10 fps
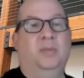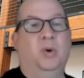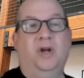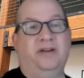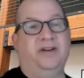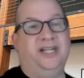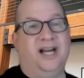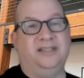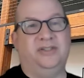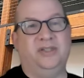But what have I
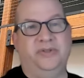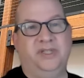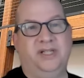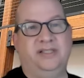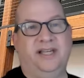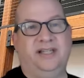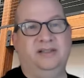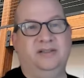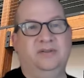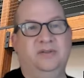not discovered that is
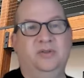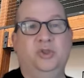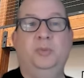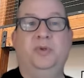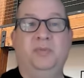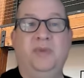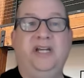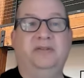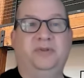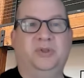super
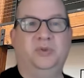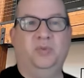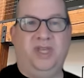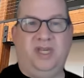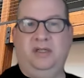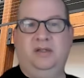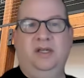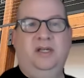meaningful within